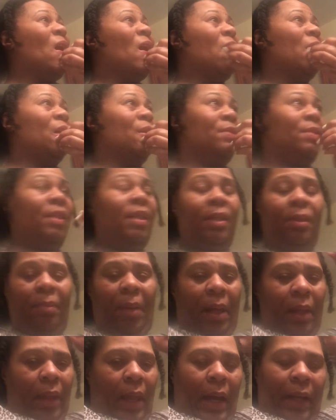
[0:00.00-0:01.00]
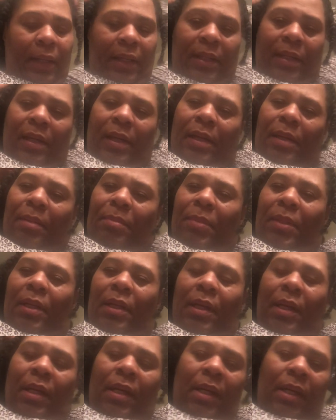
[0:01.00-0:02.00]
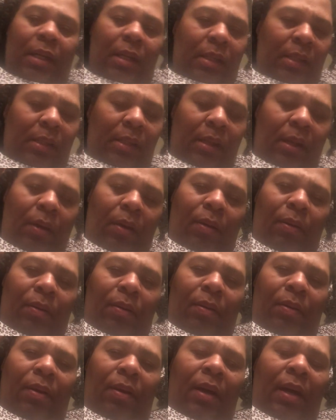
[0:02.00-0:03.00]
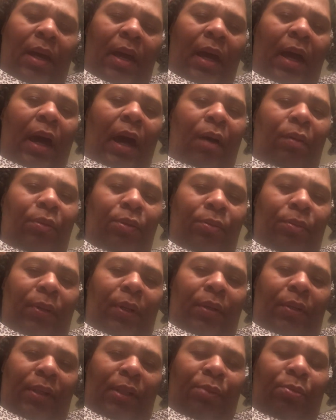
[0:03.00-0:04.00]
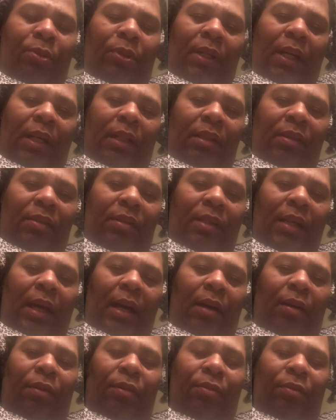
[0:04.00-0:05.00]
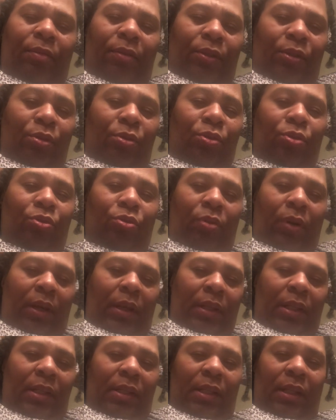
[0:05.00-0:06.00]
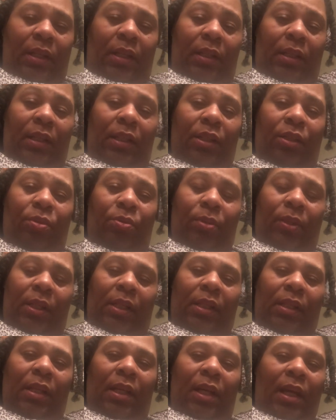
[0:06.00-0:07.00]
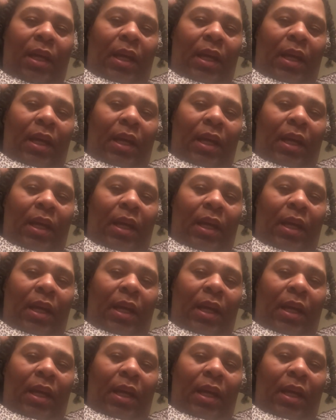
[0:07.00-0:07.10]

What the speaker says: I was thinking about locking up, and so I was wearing this protective style for the single leaves twist,